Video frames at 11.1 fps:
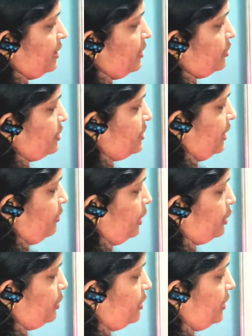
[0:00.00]
which is equal
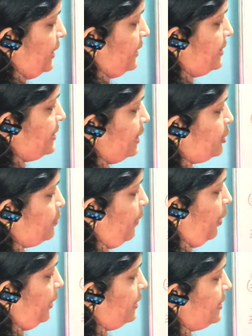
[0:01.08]
to, yes,
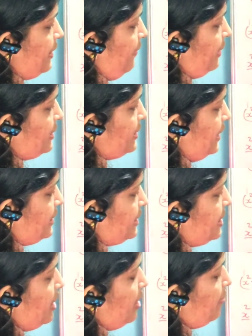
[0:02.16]
6.76